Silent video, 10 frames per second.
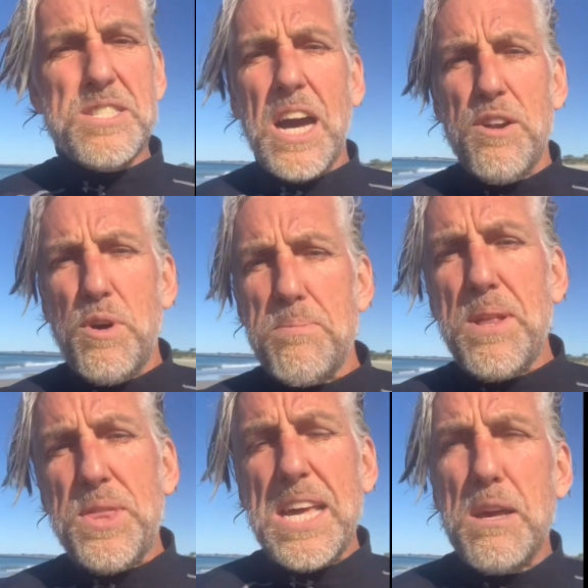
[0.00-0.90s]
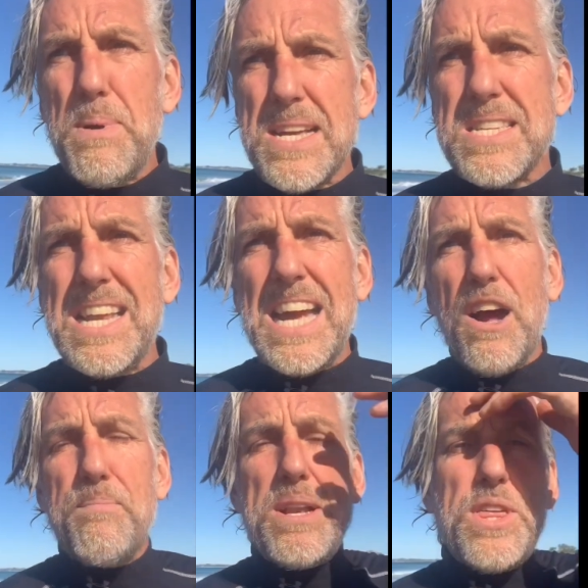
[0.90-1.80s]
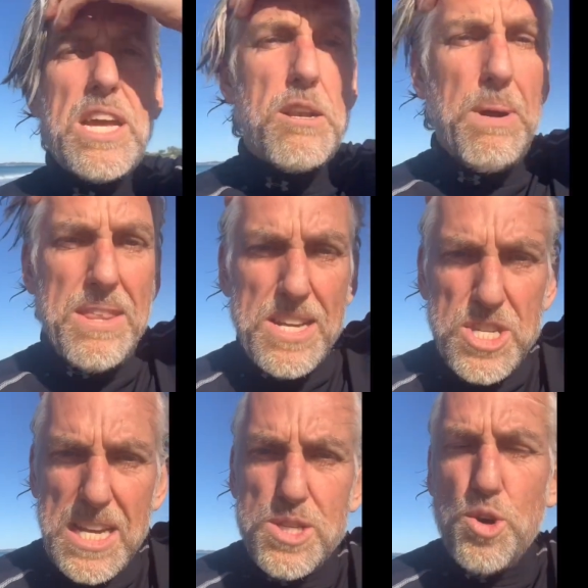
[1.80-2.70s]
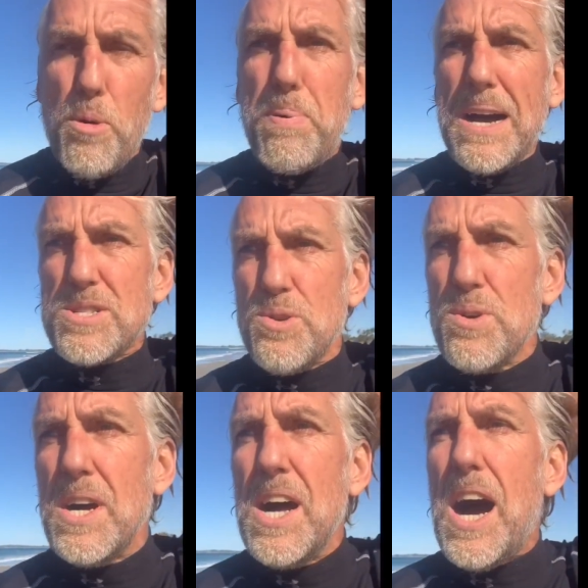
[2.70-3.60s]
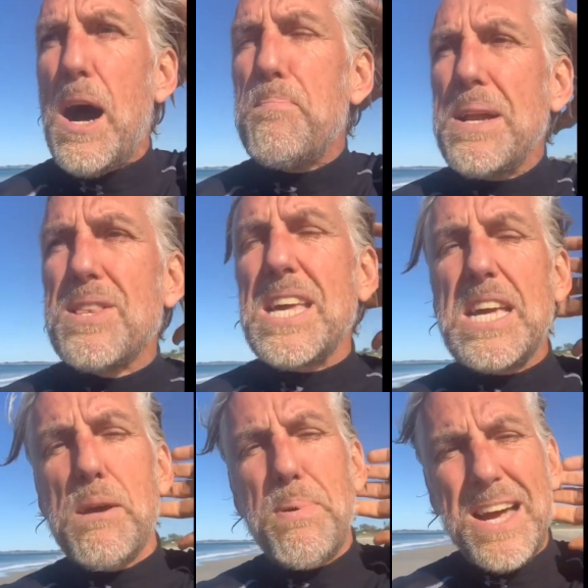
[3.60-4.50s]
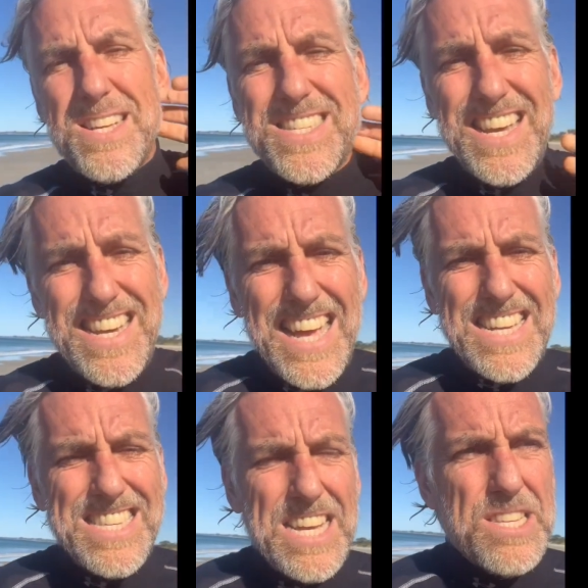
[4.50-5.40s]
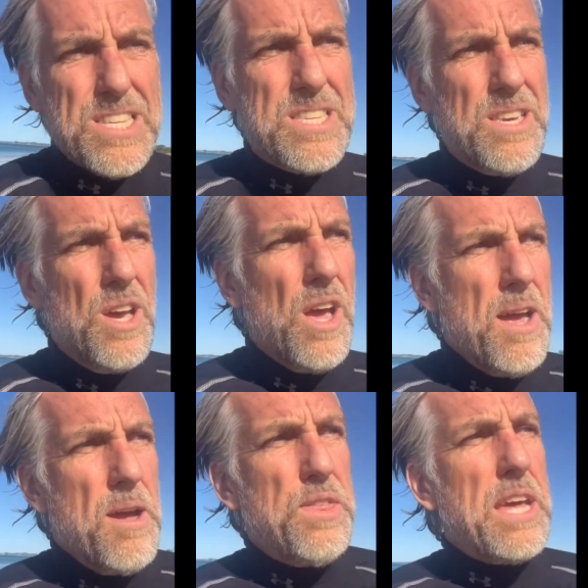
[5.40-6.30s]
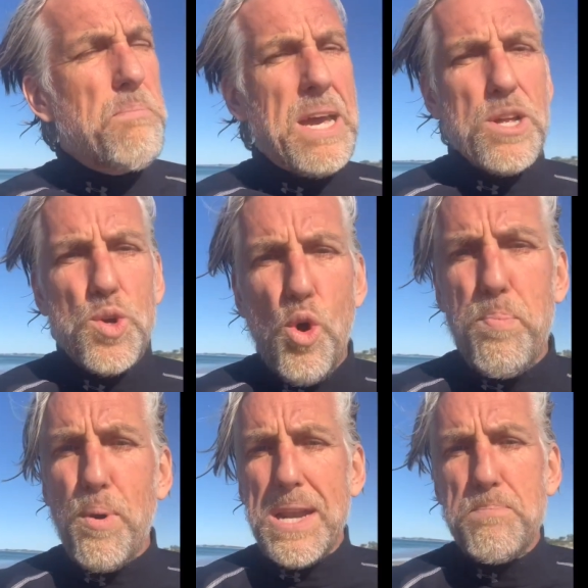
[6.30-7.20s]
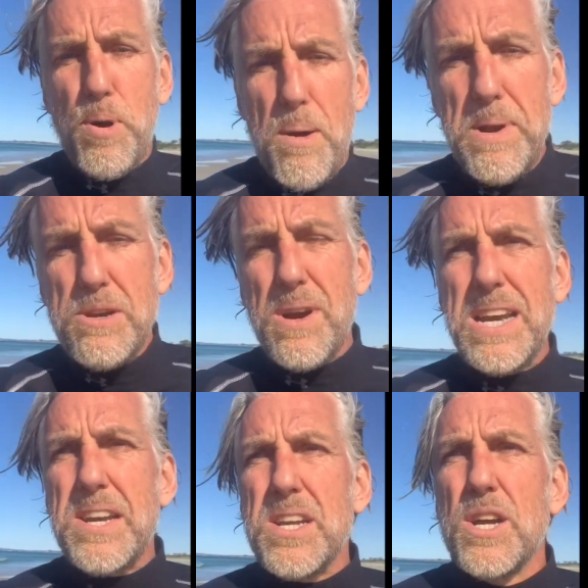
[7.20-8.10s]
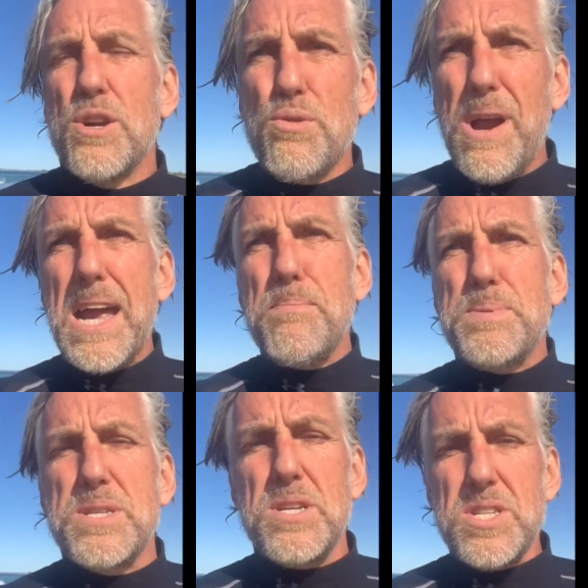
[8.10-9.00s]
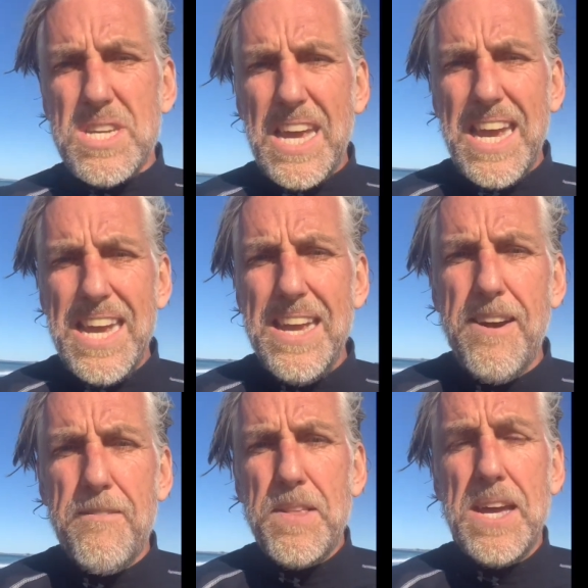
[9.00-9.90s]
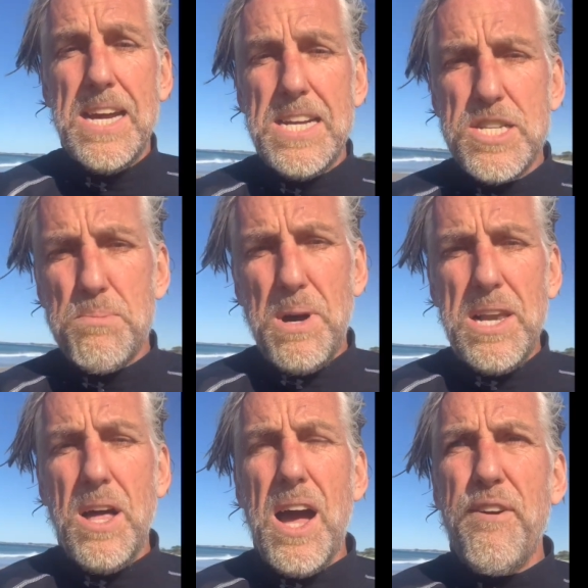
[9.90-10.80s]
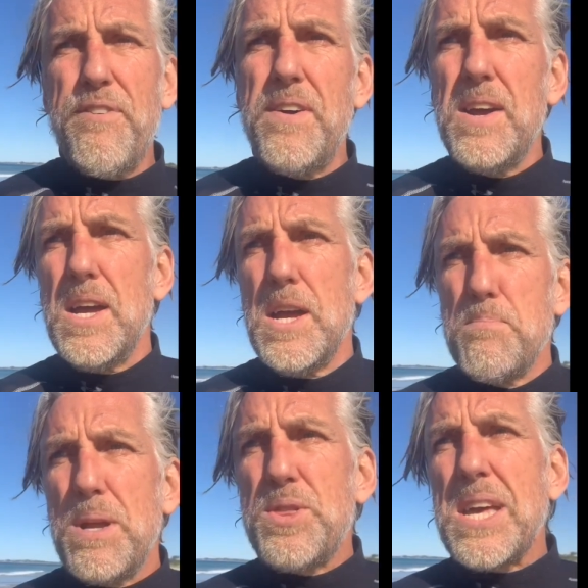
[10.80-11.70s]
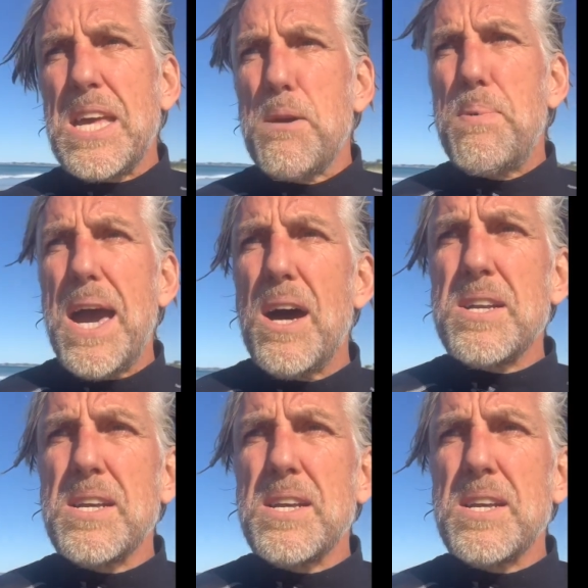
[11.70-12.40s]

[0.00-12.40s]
kind of what I've been thinking about today. I've been thinking about the jigsaw puzzle. I've been thinking about senescence think about incorporating pomegranate, grapes and tea into my life. Been thinking about